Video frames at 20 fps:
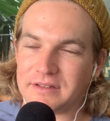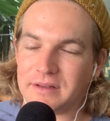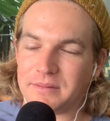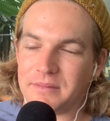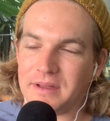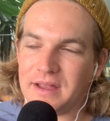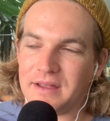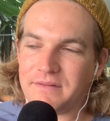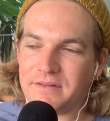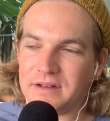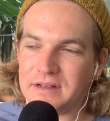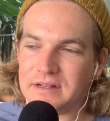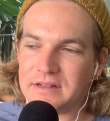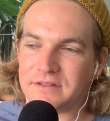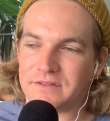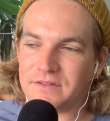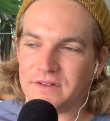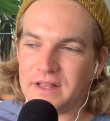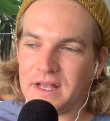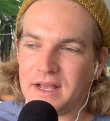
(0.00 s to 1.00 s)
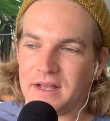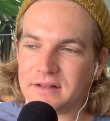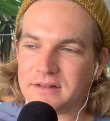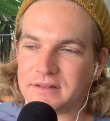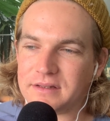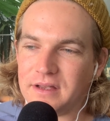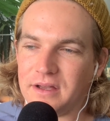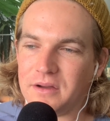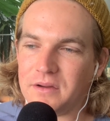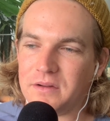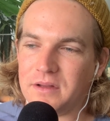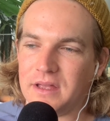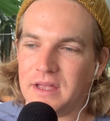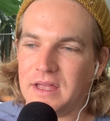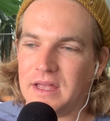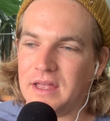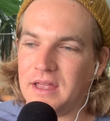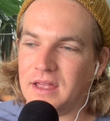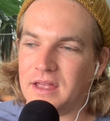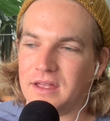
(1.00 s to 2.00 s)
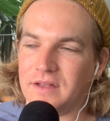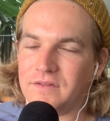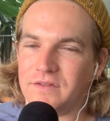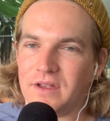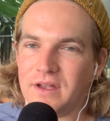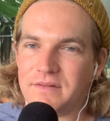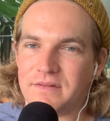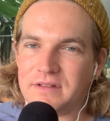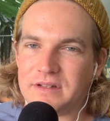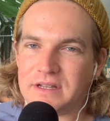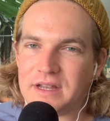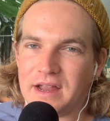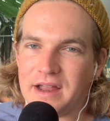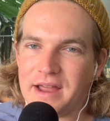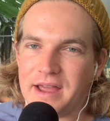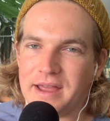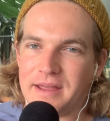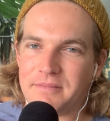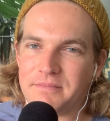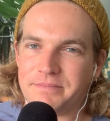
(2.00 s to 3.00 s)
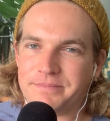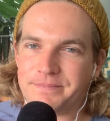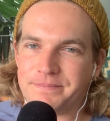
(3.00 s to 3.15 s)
evidence for that. So if you have the time,